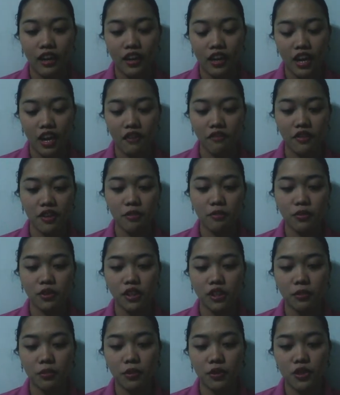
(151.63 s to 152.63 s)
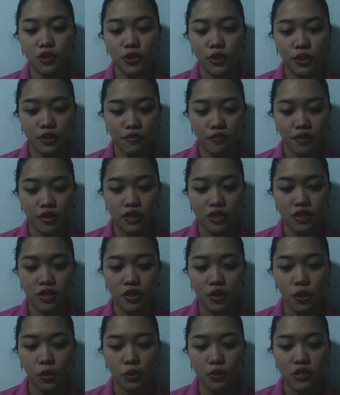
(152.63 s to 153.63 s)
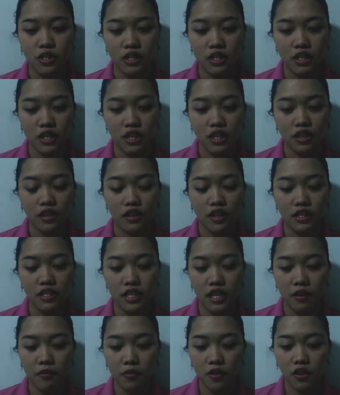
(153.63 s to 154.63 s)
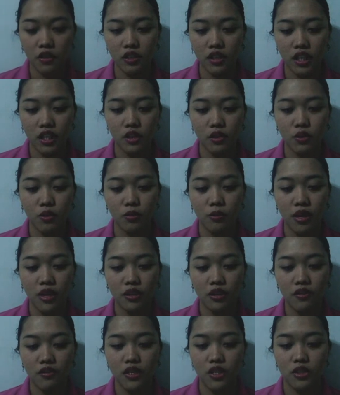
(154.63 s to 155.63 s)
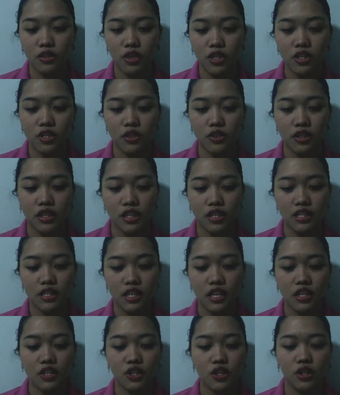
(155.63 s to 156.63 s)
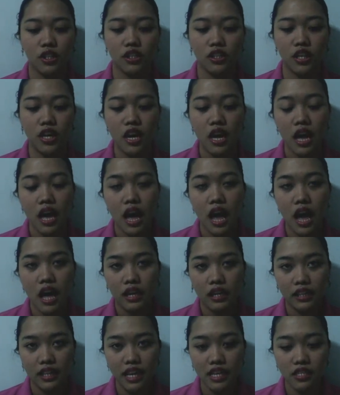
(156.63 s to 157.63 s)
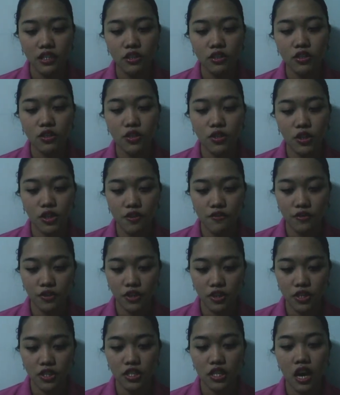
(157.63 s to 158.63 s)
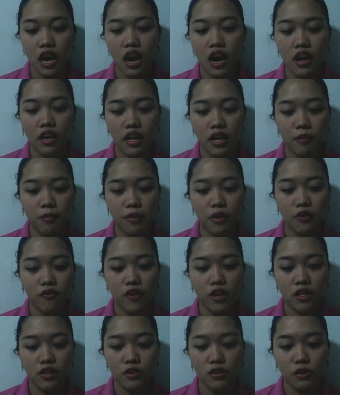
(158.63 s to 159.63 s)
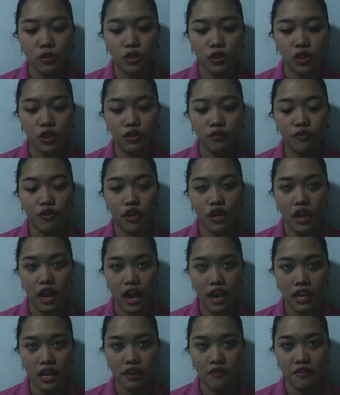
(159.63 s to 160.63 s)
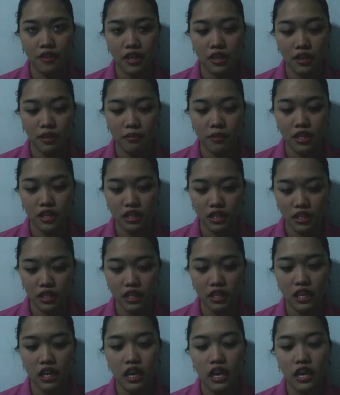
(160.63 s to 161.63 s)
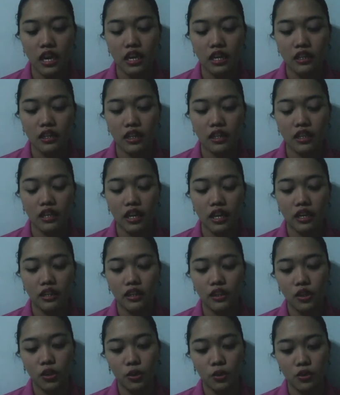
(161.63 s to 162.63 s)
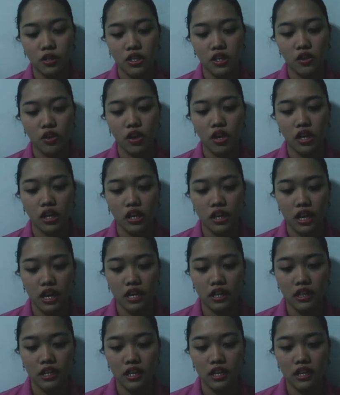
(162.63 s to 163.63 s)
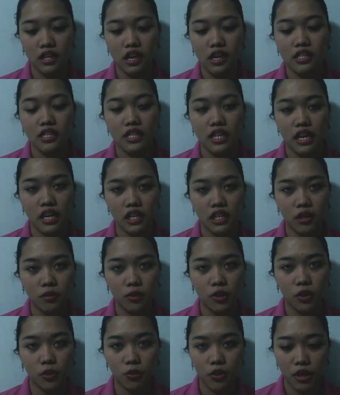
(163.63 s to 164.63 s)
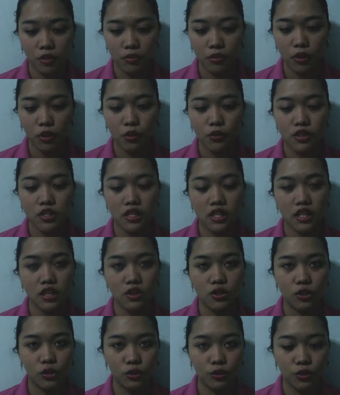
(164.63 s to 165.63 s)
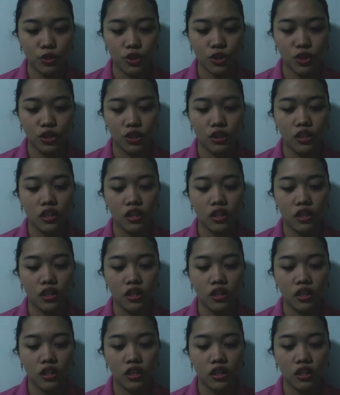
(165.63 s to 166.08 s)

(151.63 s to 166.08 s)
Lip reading: Having multiple servers hosting the same content to better resource utilization. Clustered servers are a perfect solution for high availability, dedicated hosting, or creating a scalable web hosting solution.